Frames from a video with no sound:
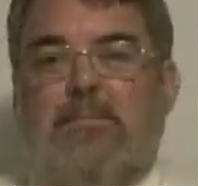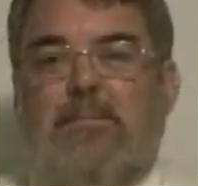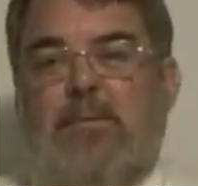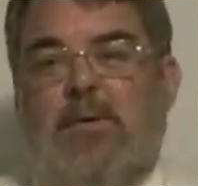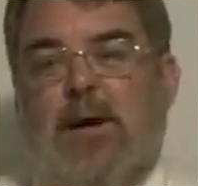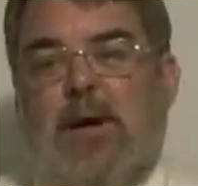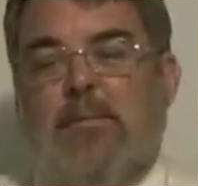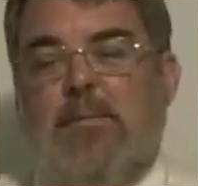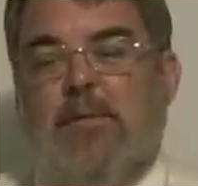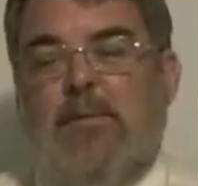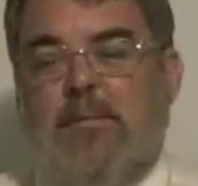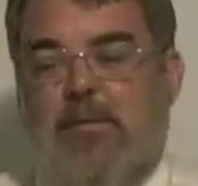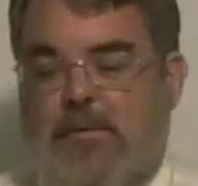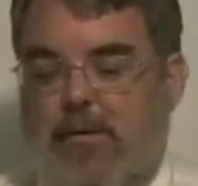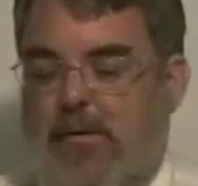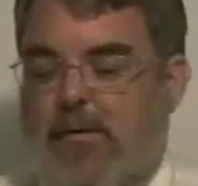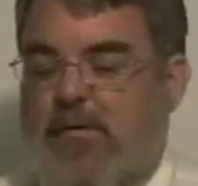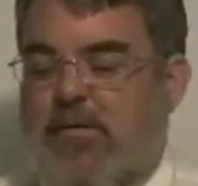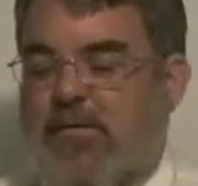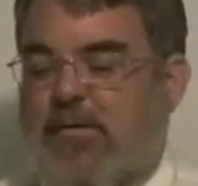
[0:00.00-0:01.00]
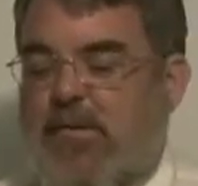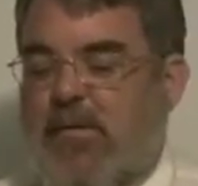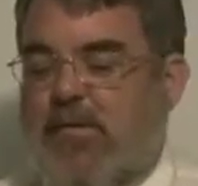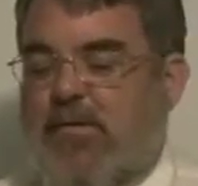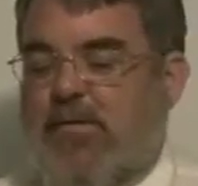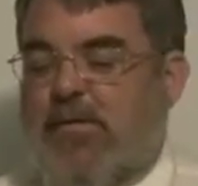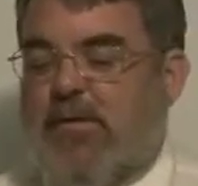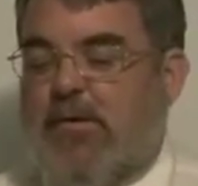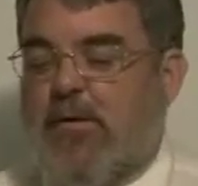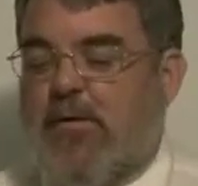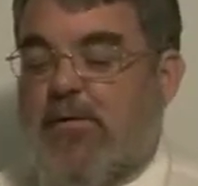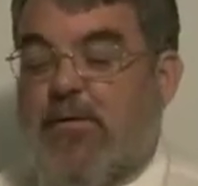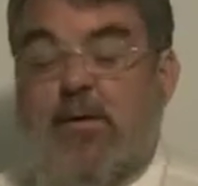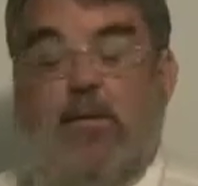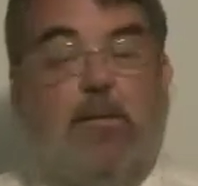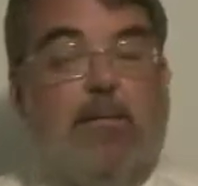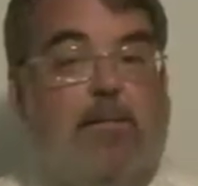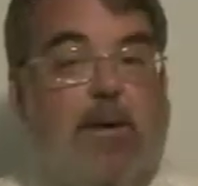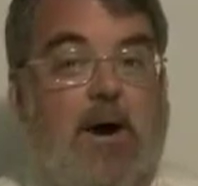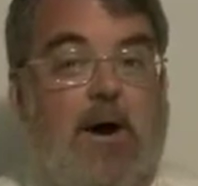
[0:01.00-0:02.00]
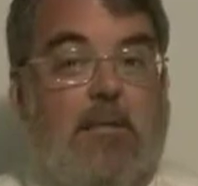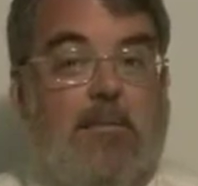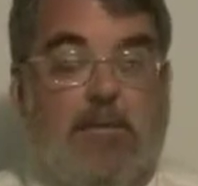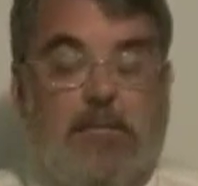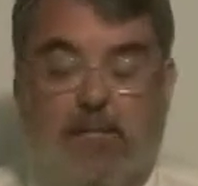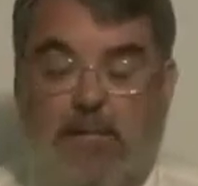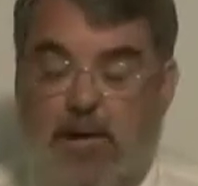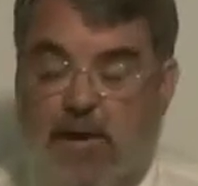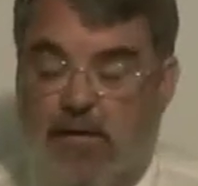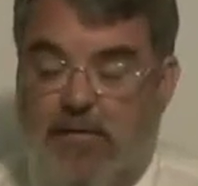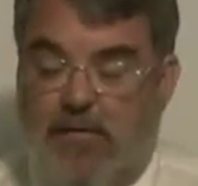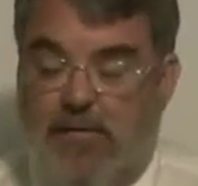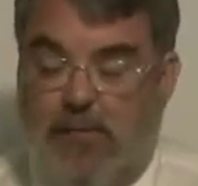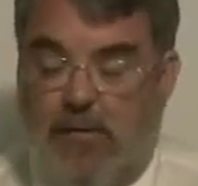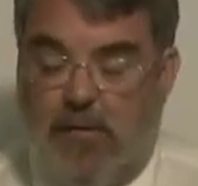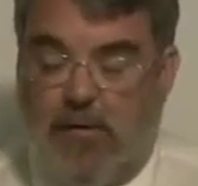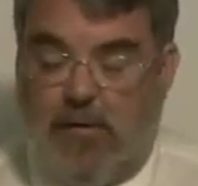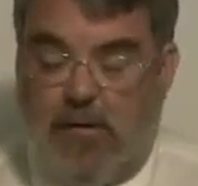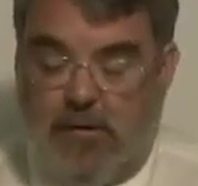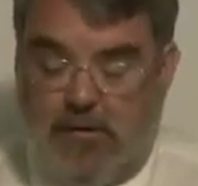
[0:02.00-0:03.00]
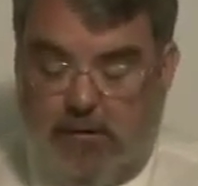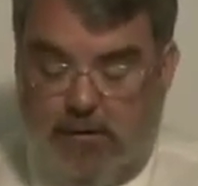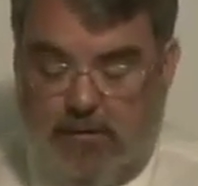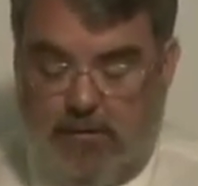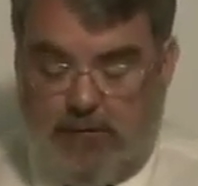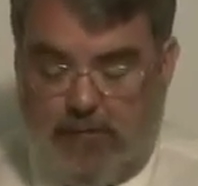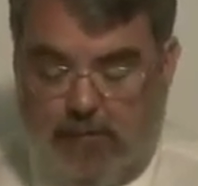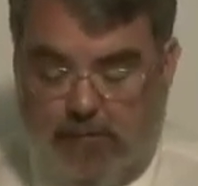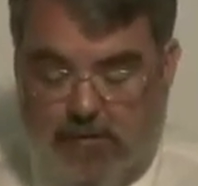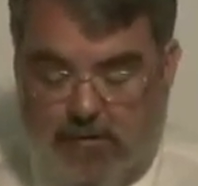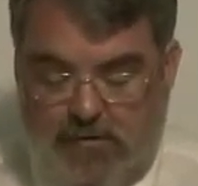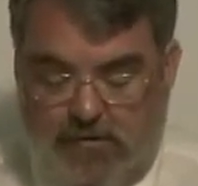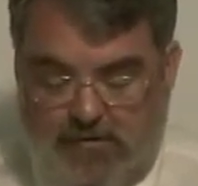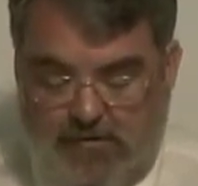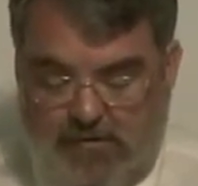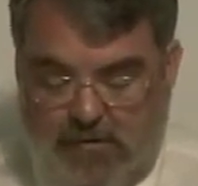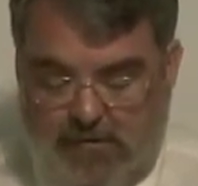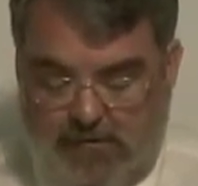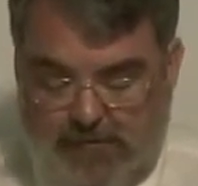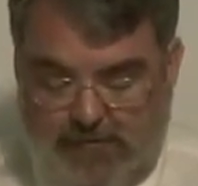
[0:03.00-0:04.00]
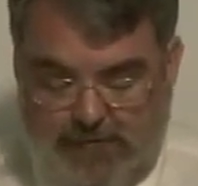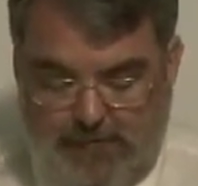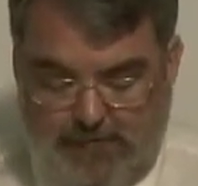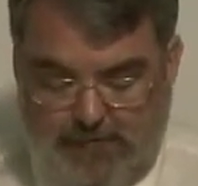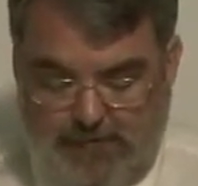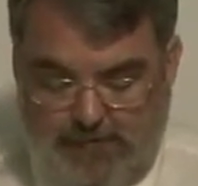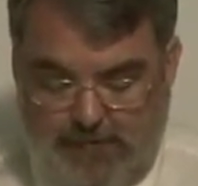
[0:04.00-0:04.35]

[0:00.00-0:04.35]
Problem 36 starts on the bottom of page 447.